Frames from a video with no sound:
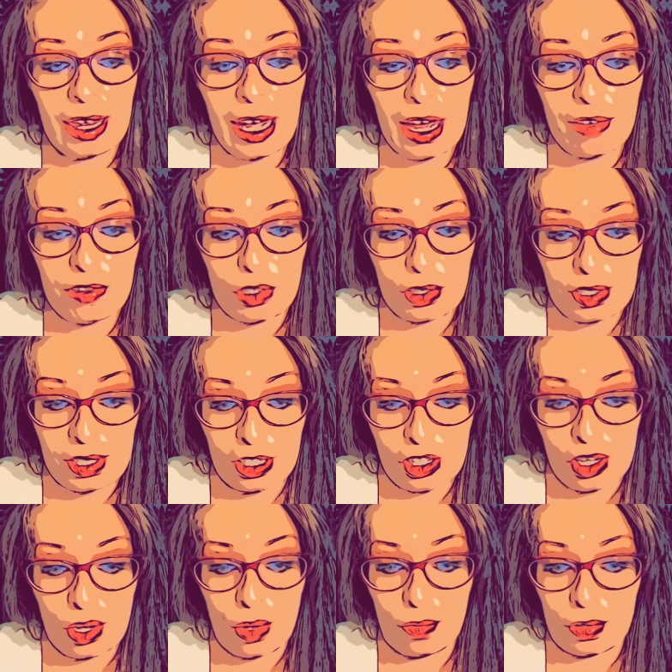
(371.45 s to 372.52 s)
have jurisdiction
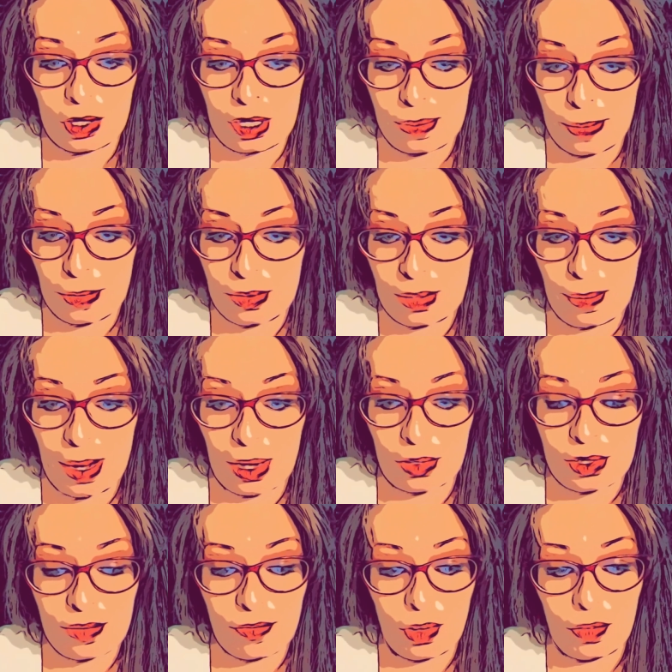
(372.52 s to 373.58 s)
over disputes and matters
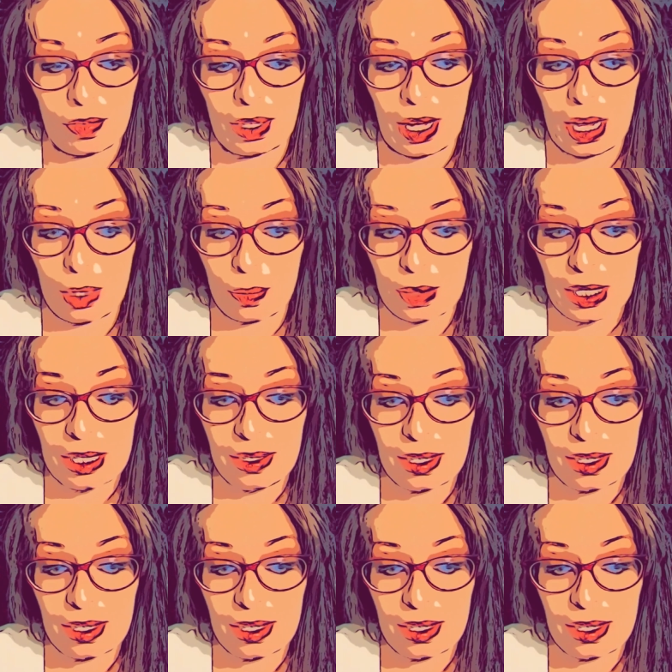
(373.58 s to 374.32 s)
involving equity